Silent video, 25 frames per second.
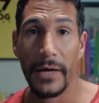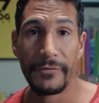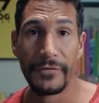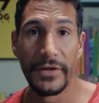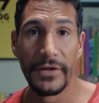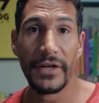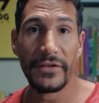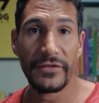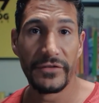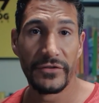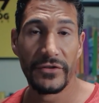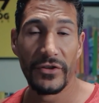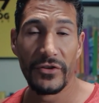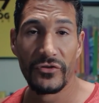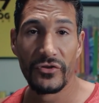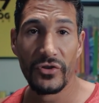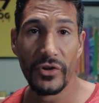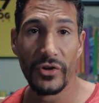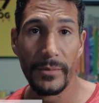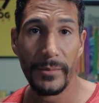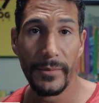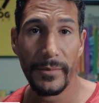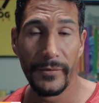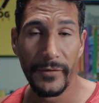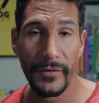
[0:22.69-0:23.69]
you guys are just
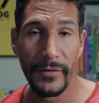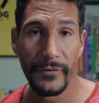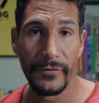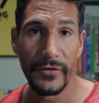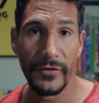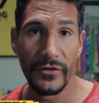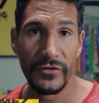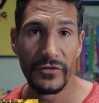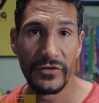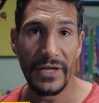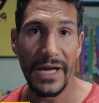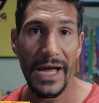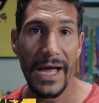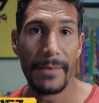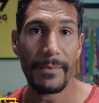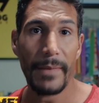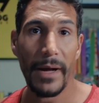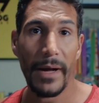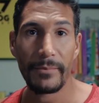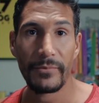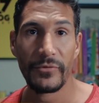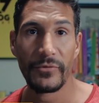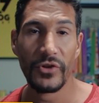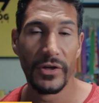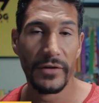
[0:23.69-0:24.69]
joining me for the first
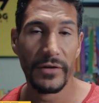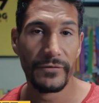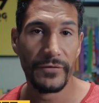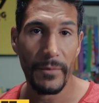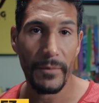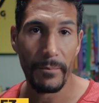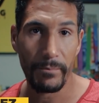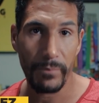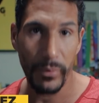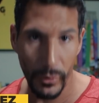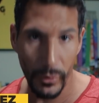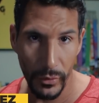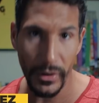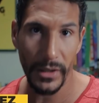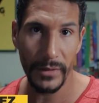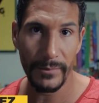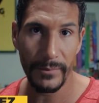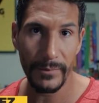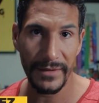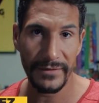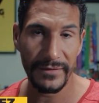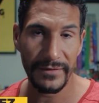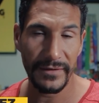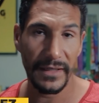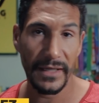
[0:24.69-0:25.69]
time, I'm John from
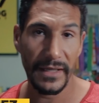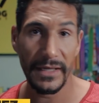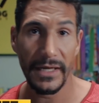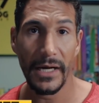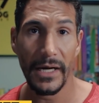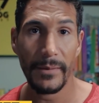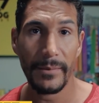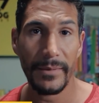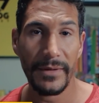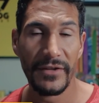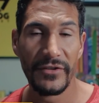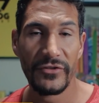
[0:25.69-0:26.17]
BulldogMindset.com.